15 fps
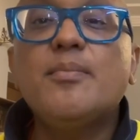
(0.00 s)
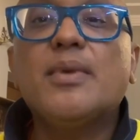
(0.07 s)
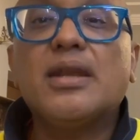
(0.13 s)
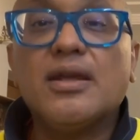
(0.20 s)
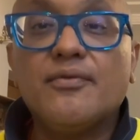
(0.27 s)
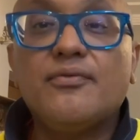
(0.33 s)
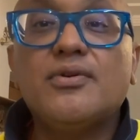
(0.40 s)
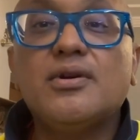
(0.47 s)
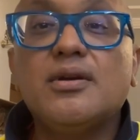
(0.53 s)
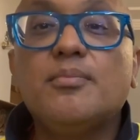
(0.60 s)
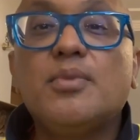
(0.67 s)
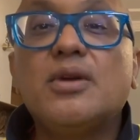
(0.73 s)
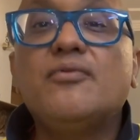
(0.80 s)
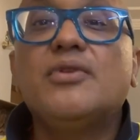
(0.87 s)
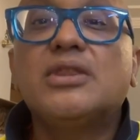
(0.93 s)
and effort,
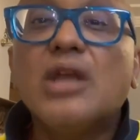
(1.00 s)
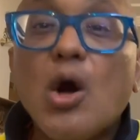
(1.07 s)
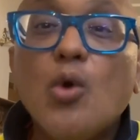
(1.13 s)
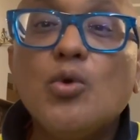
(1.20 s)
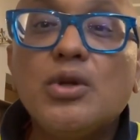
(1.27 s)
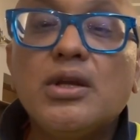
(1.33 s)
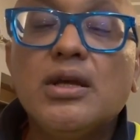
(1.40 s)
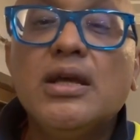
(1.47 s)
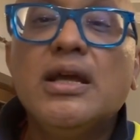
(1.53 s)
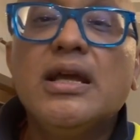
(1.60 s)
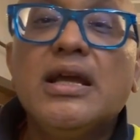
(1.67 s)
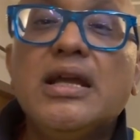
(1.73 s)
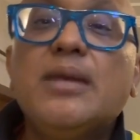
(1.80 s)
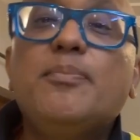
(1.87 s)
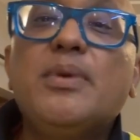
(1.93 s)
but without
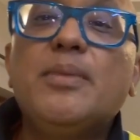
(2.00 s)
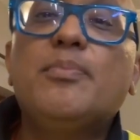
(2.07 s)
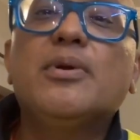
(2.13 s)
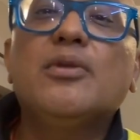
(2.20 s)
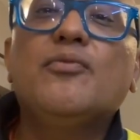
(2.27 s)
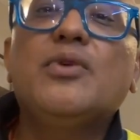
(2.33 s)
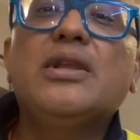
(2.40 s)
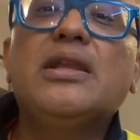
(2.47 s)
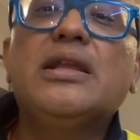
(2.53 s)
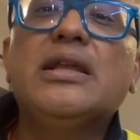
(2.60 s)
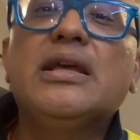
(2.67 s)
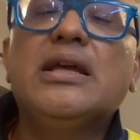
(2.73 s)
it, people will